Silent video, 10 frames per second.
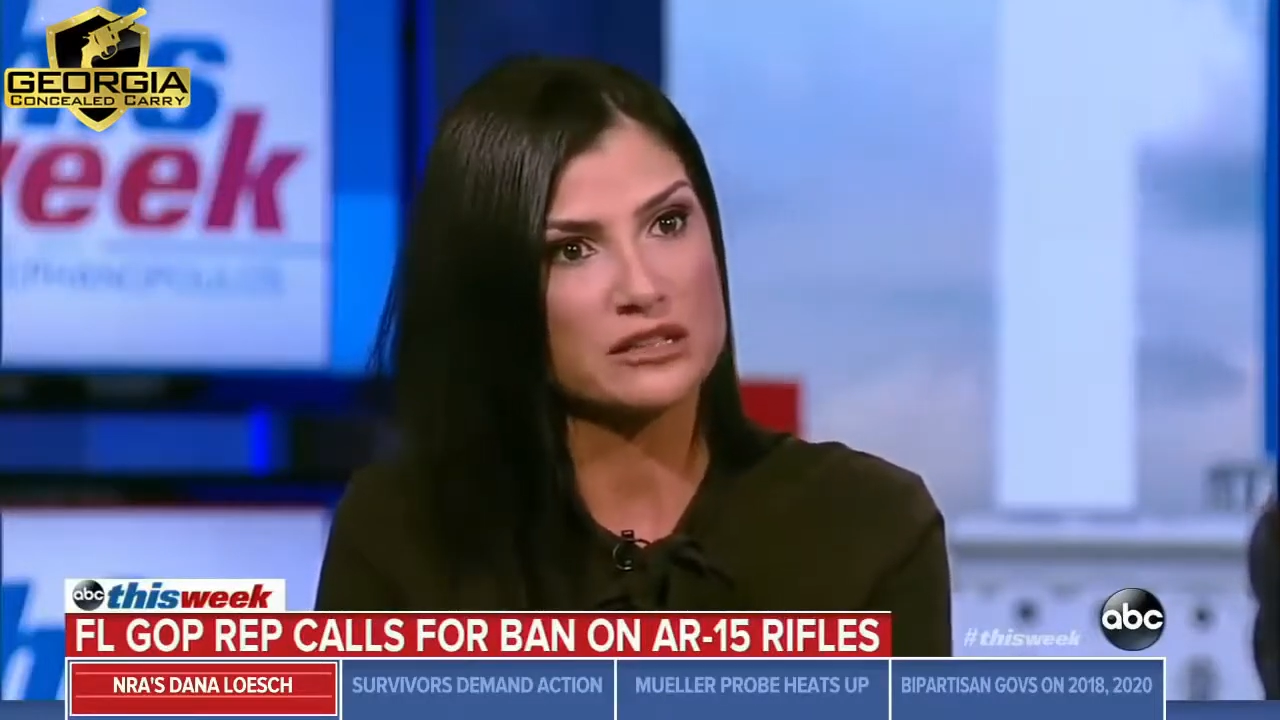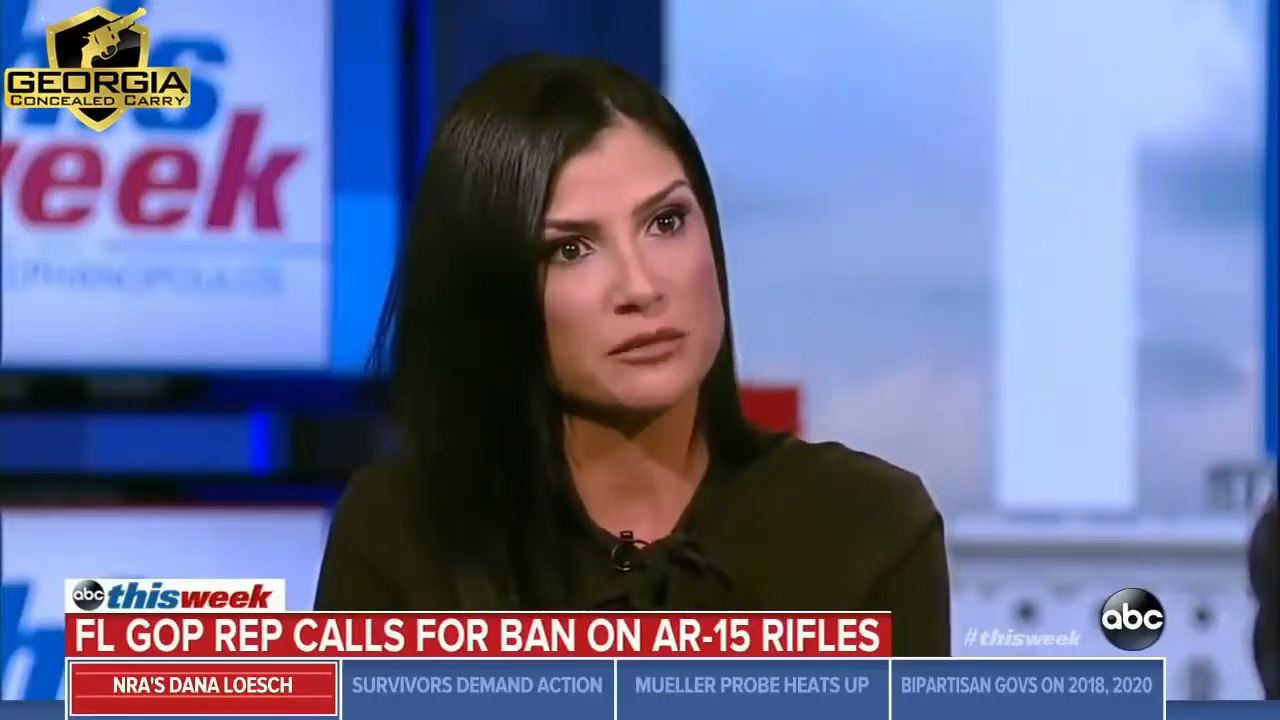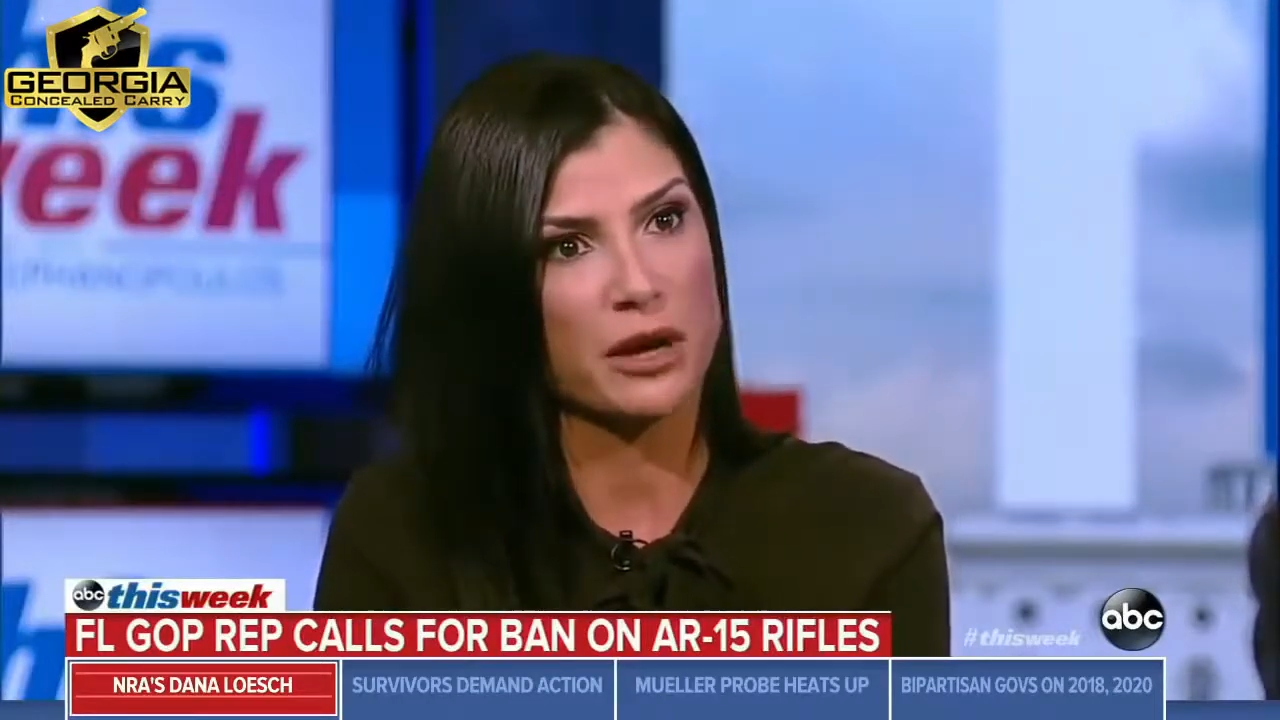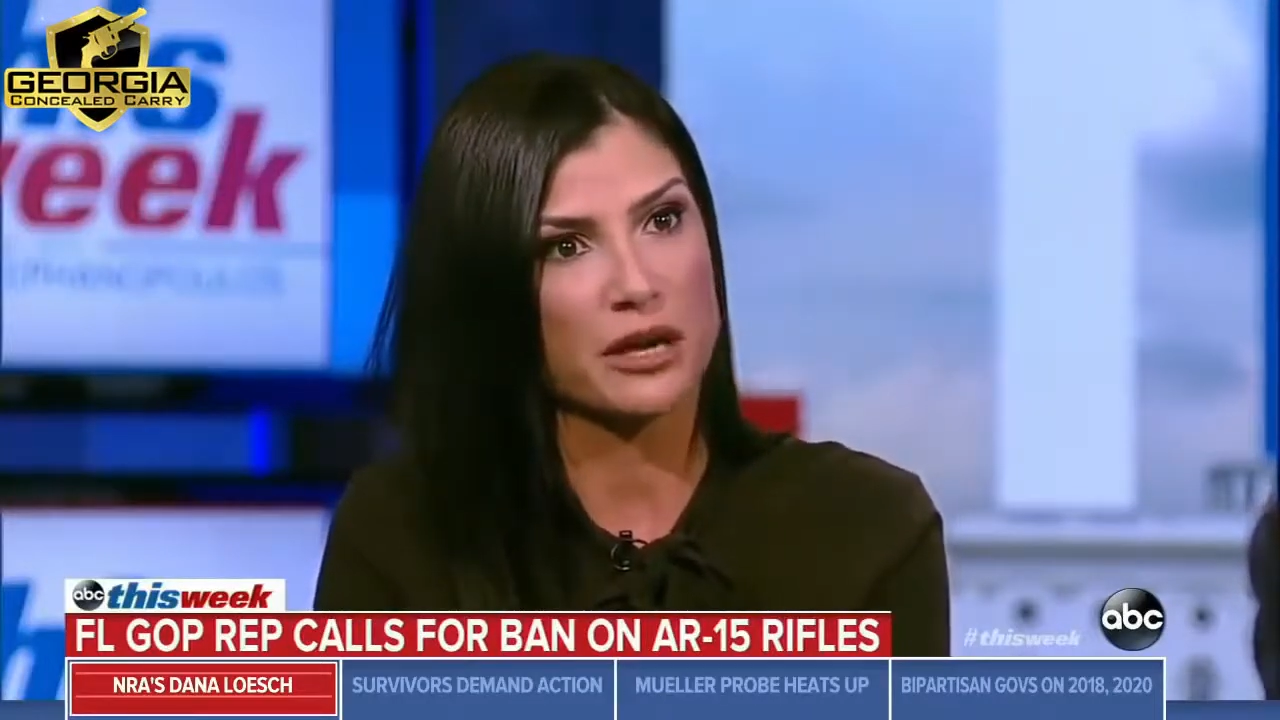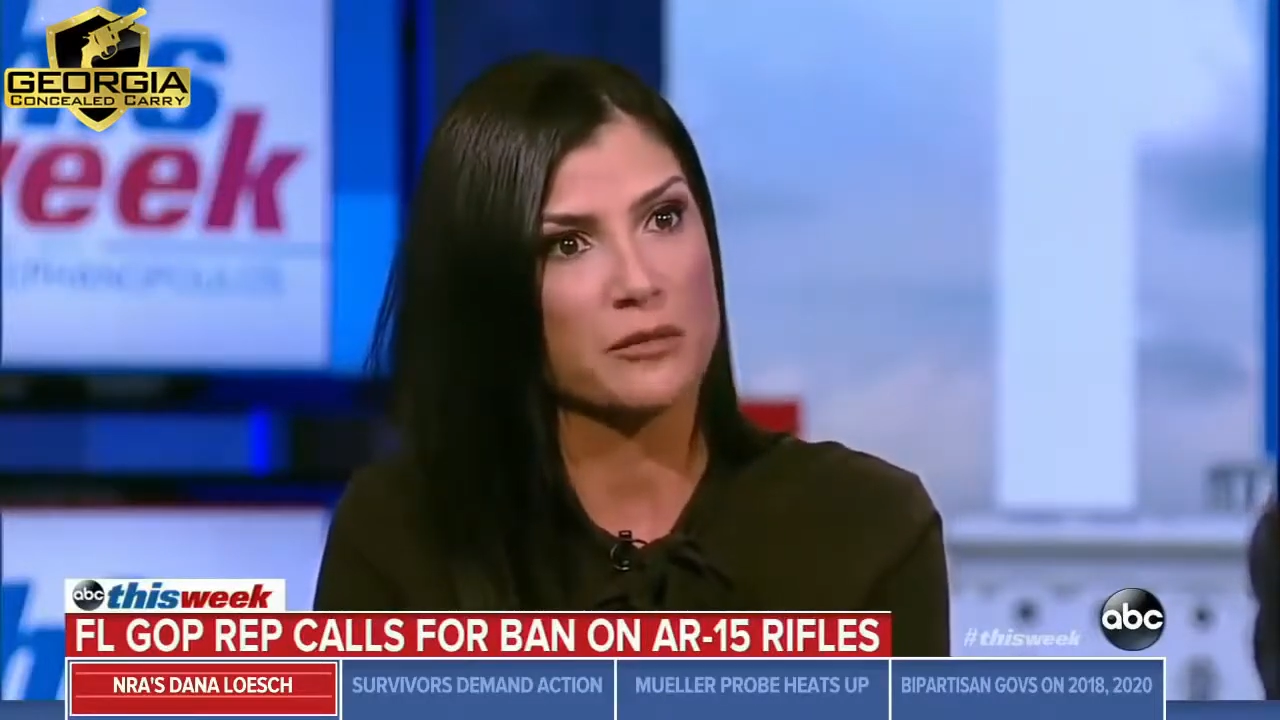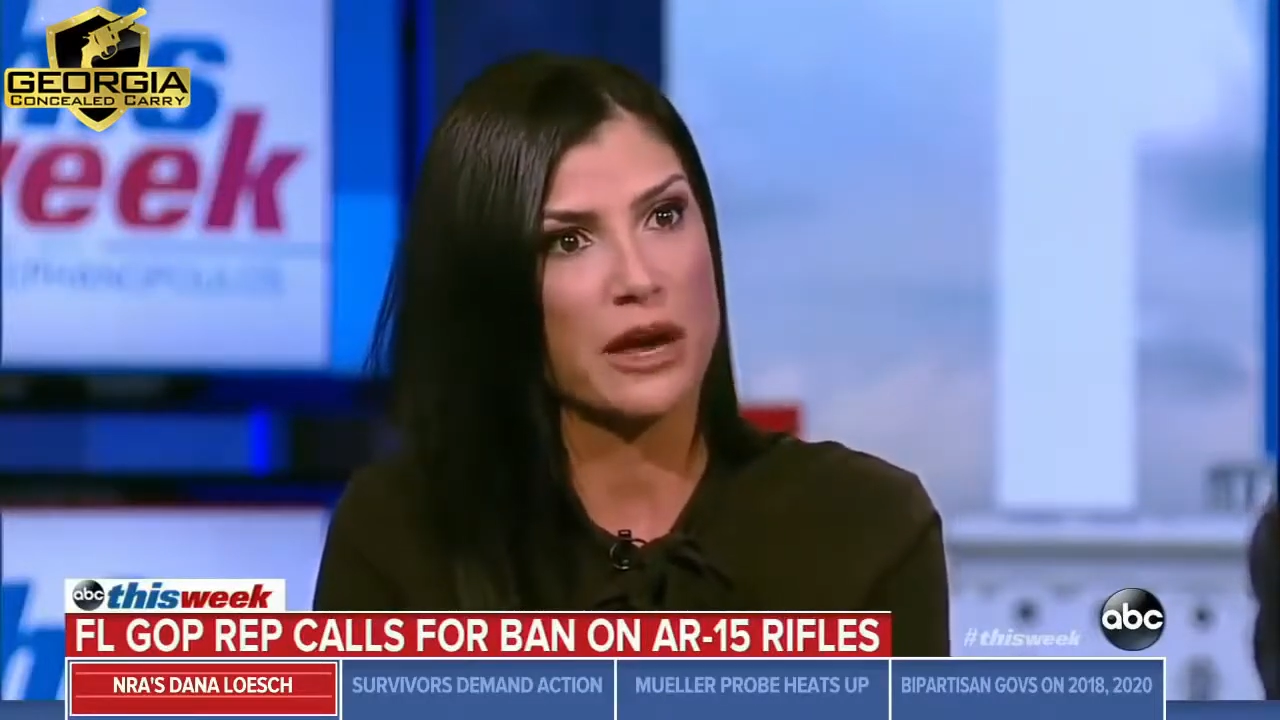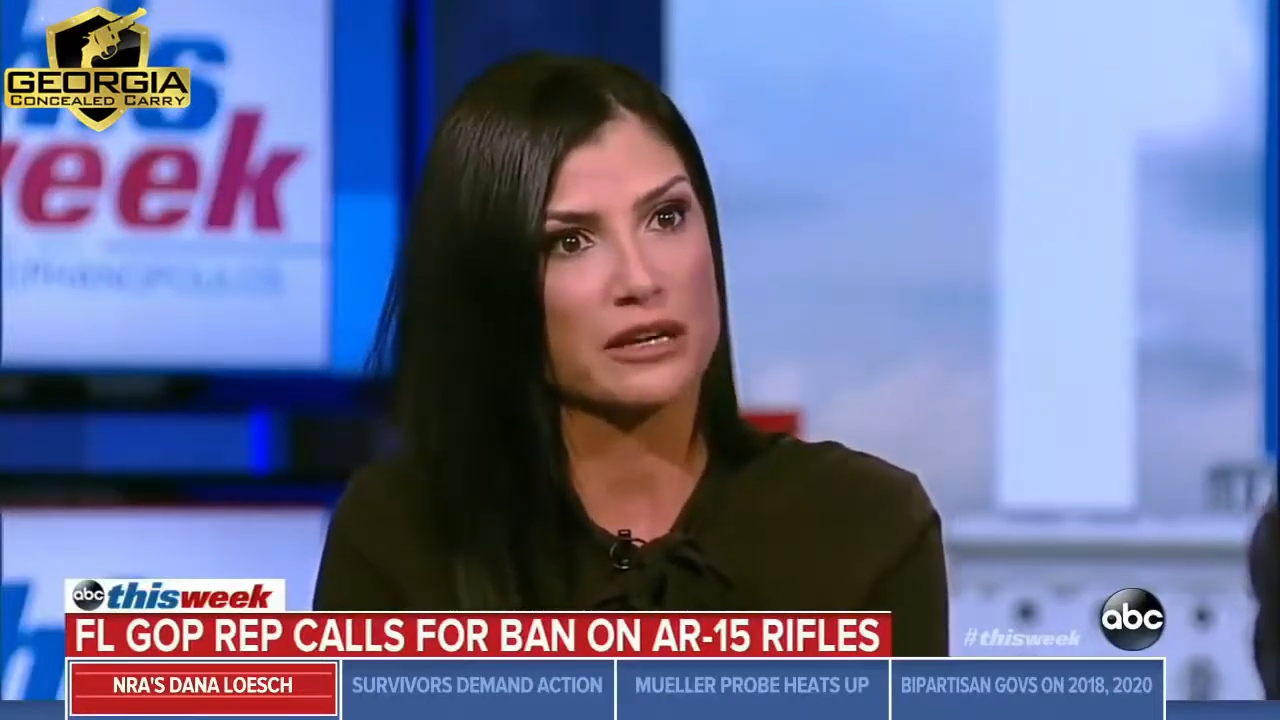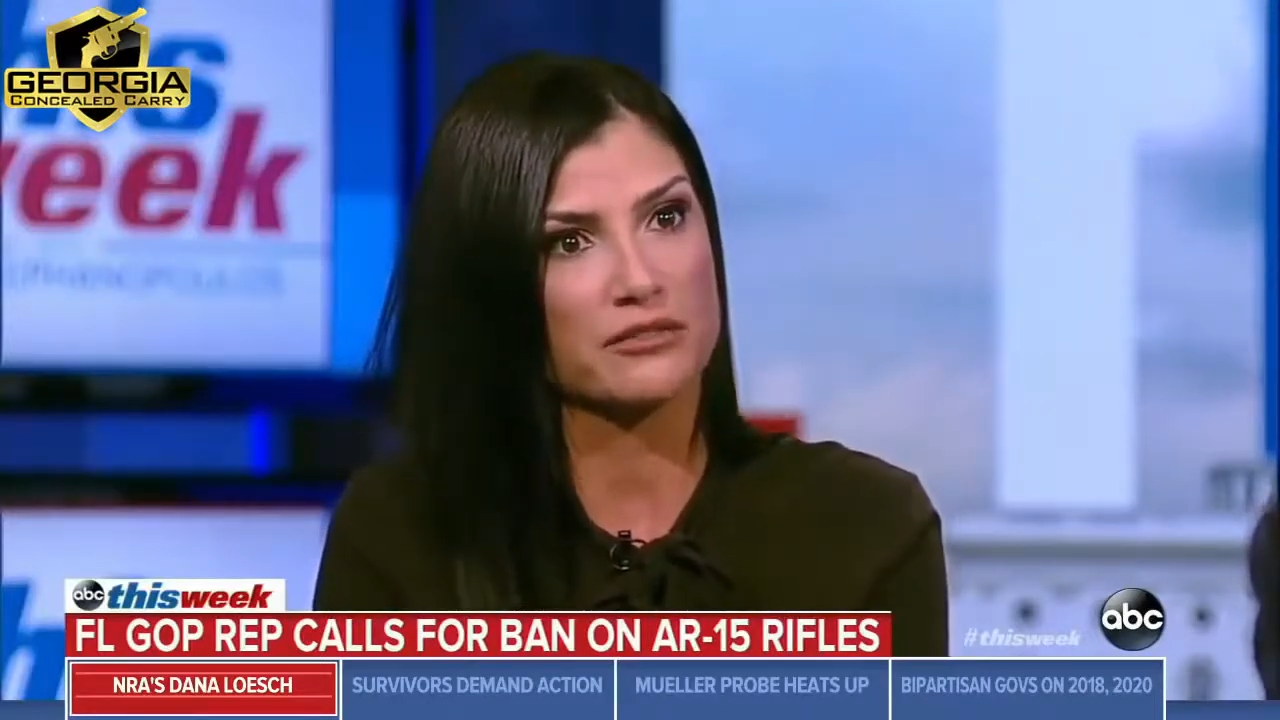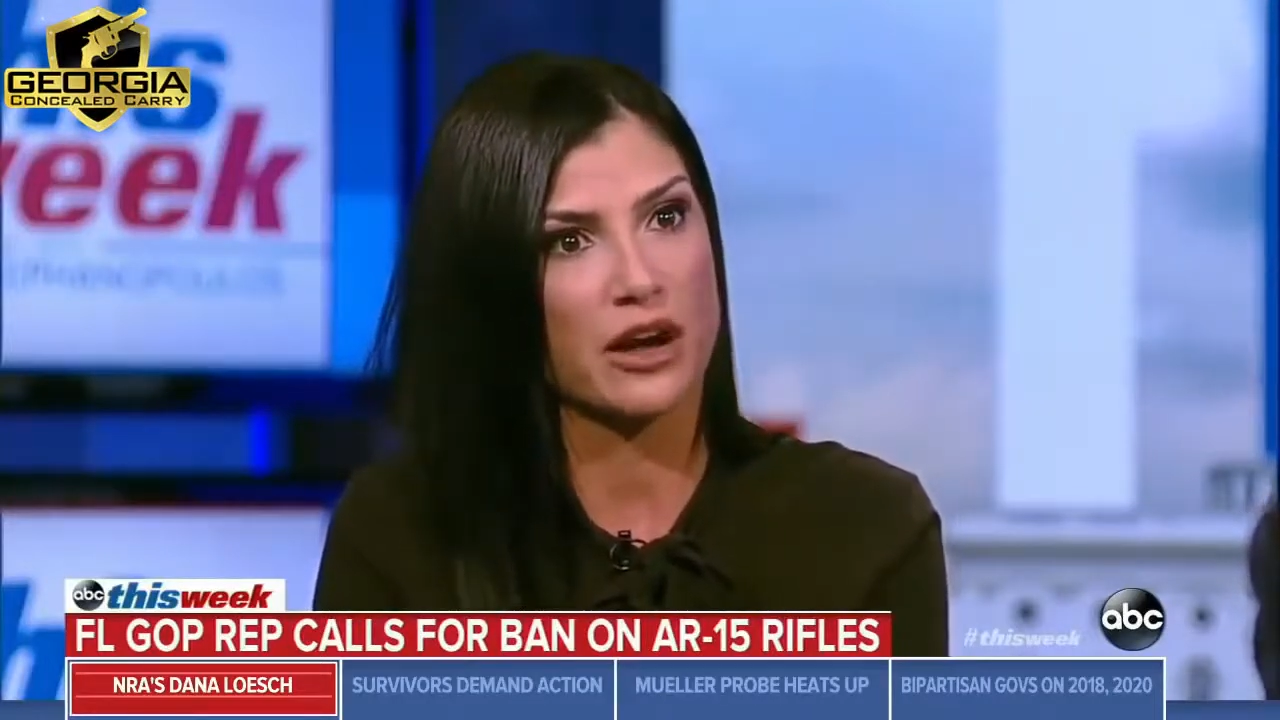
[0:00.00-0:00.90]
semi-automatic